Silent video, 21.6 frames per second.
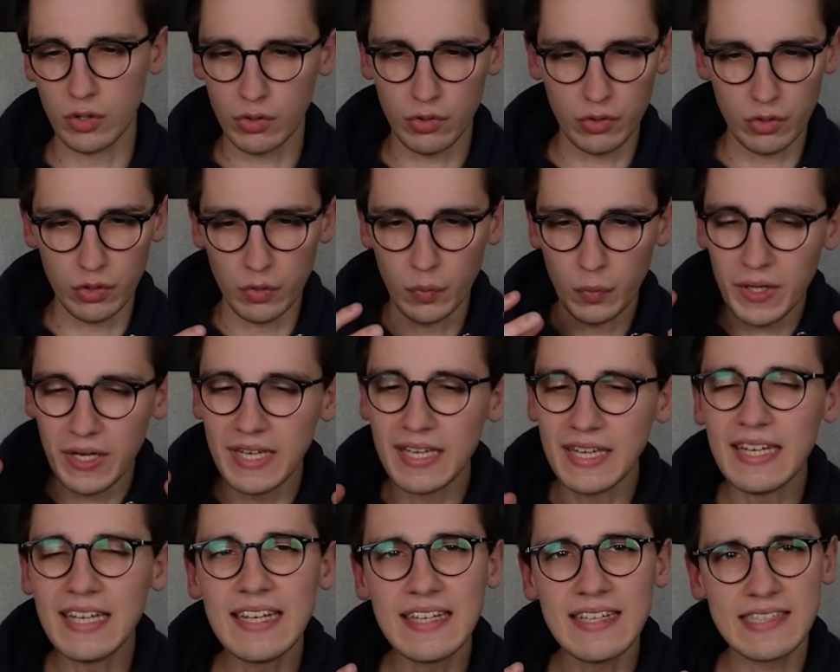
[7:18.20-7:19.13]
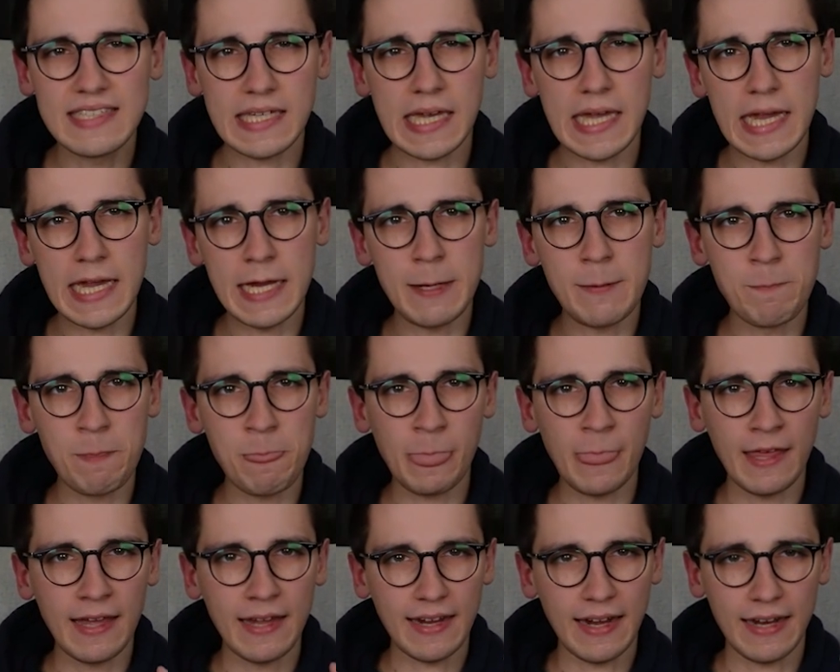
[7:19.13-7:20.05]
through. We need a
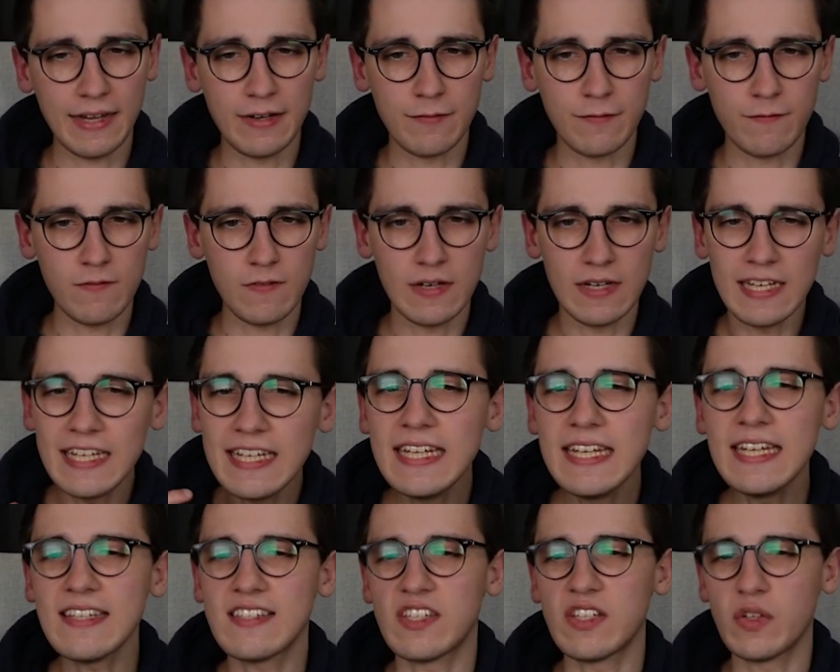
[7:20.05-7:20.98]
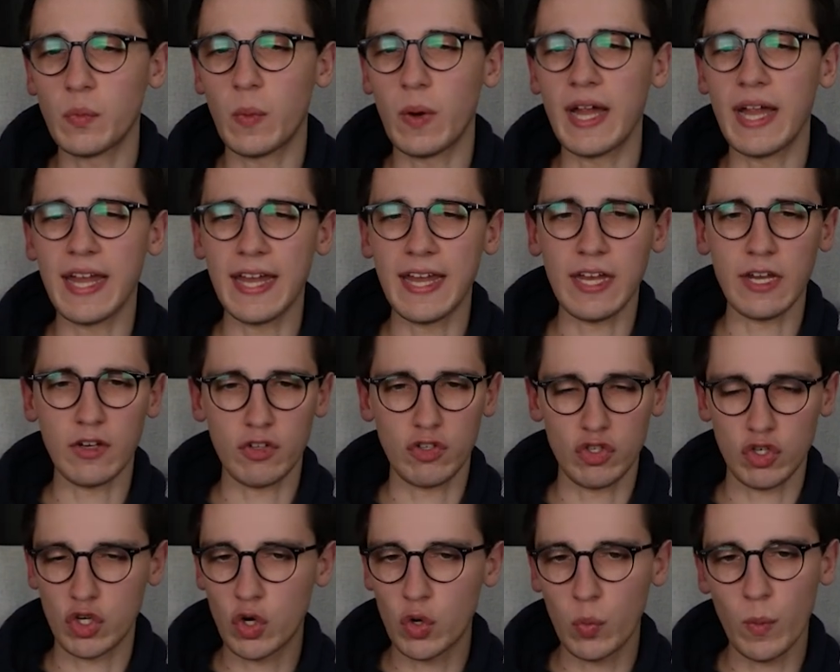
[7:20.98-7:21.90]
kind of an easy way
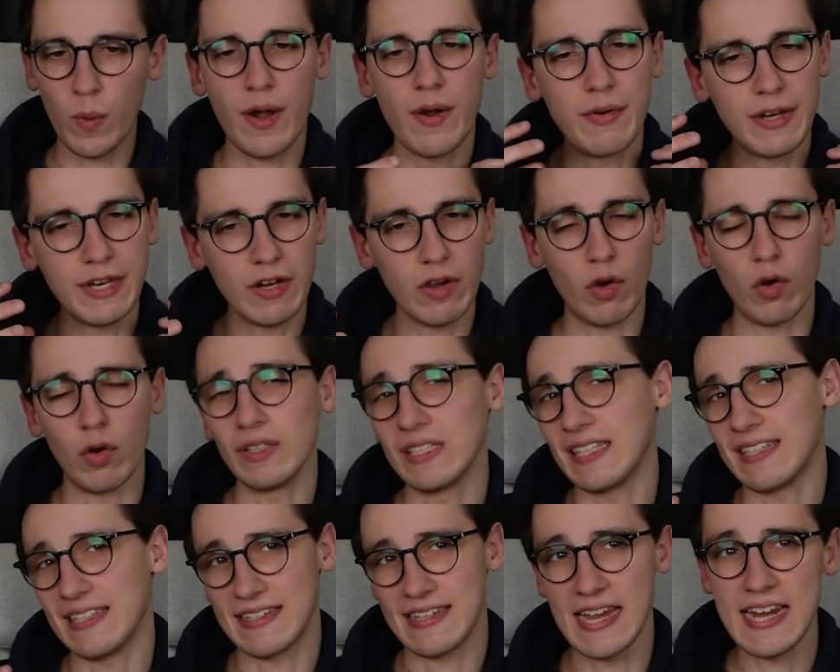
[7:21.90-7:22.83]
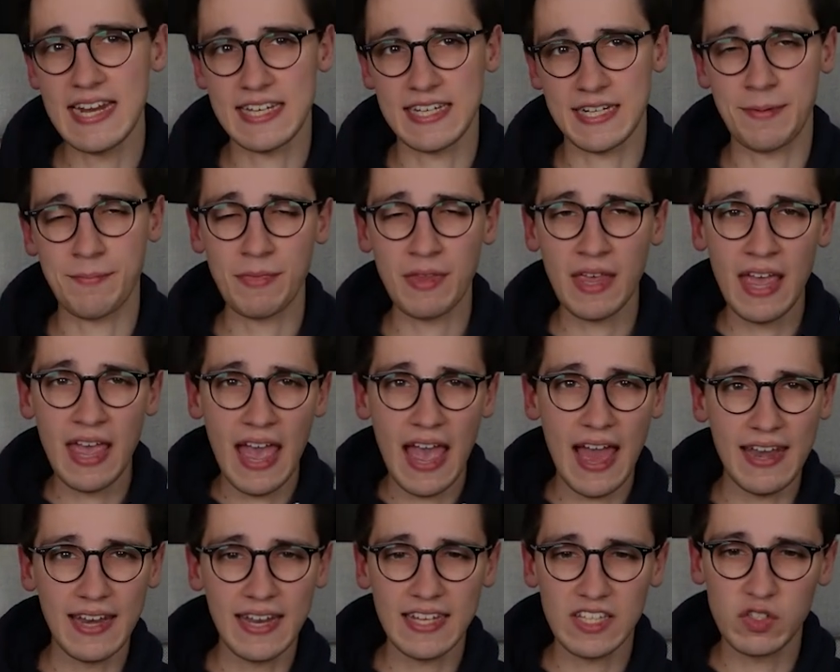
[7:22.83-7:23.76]
to query all this data,
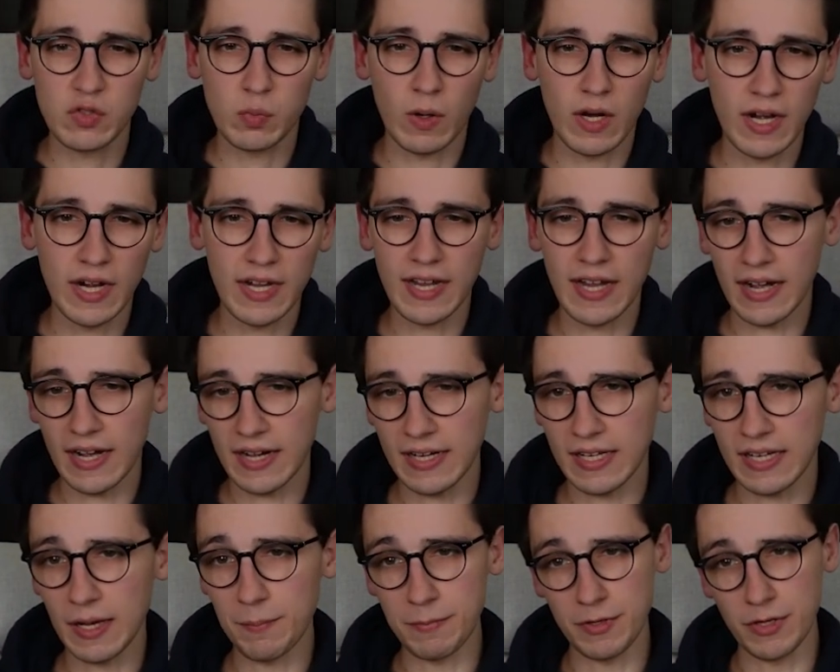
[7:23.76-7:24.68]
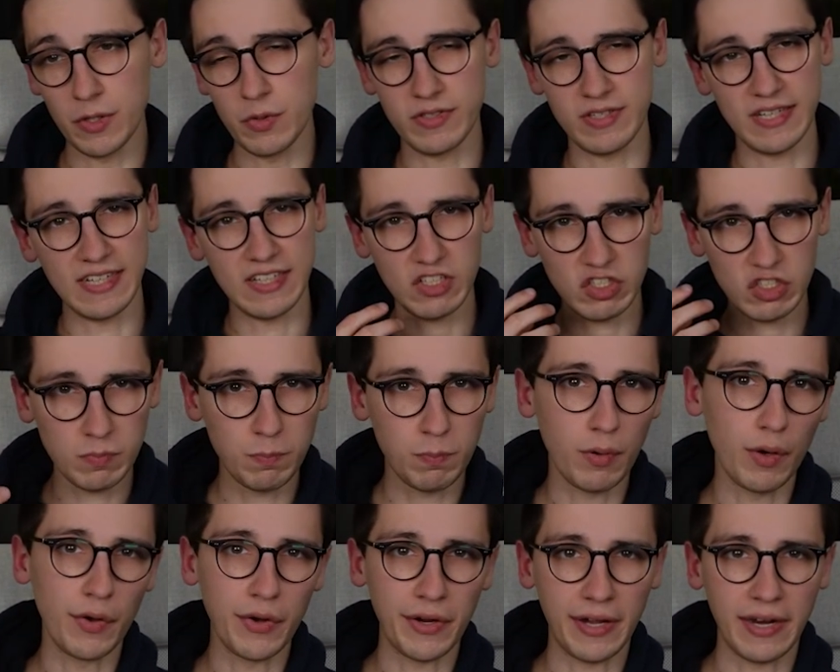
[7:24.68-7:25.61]
and that's why I am using
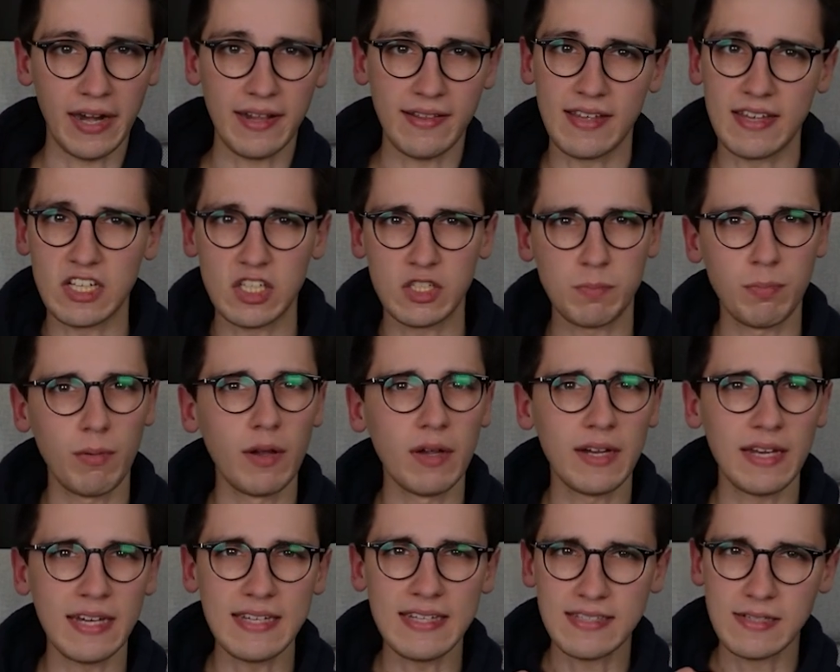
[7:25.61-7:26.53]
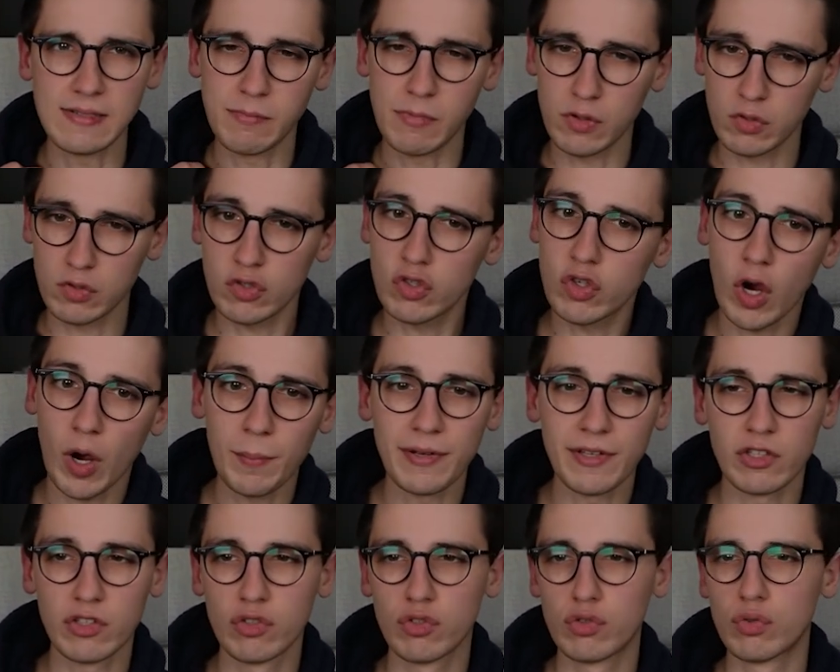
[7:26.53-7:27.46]
Splunk. And I think Splunk is the most
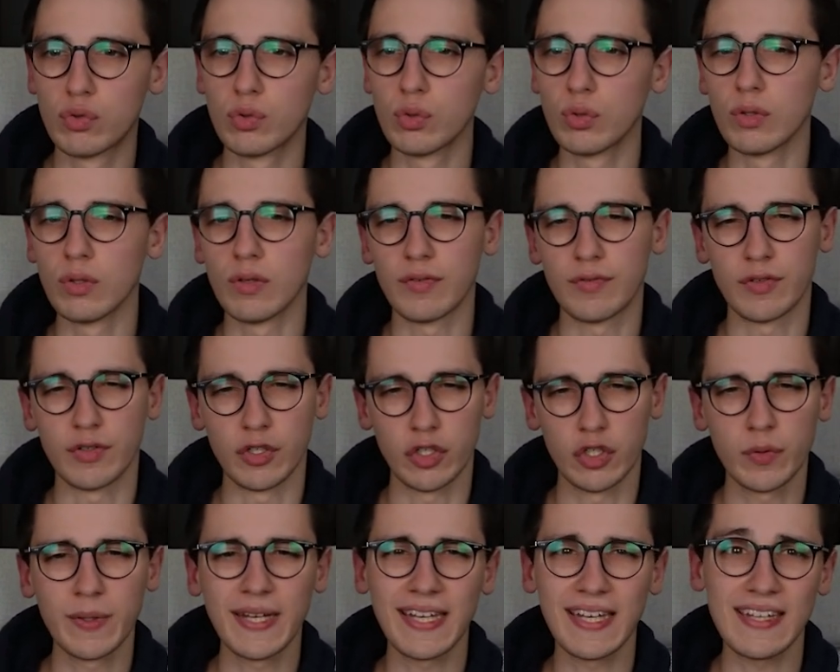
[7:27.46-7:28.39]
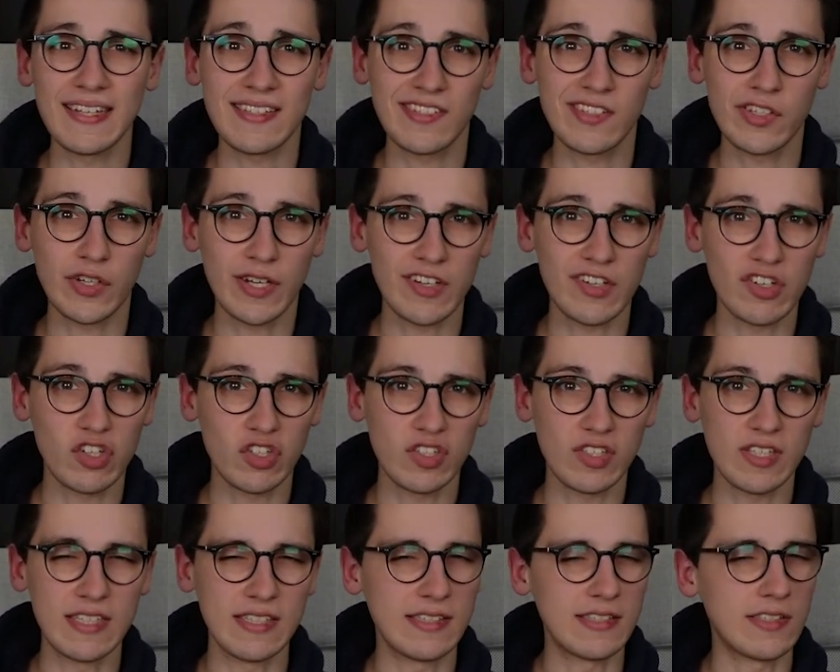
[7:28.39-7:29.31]
common tool for doing this. You can
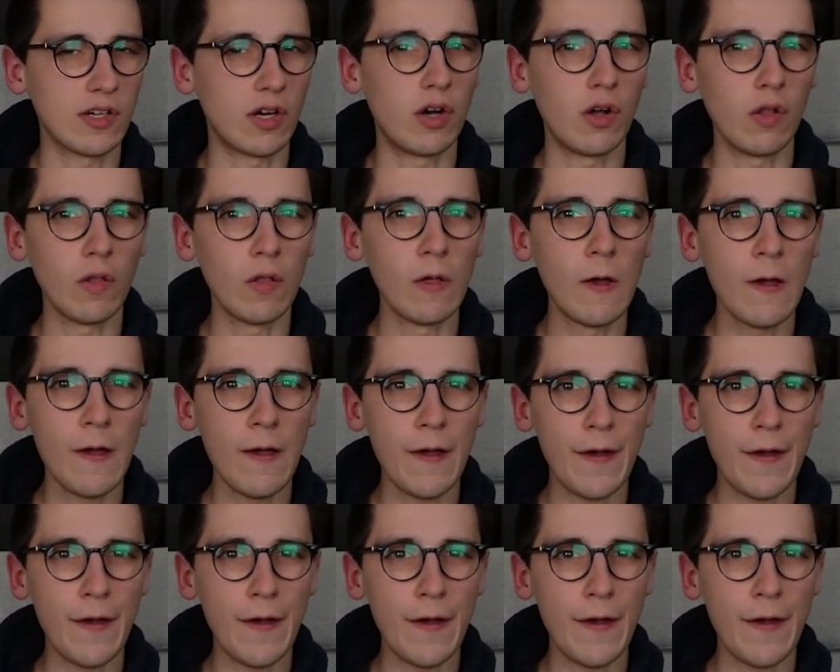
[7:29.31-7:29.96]
just install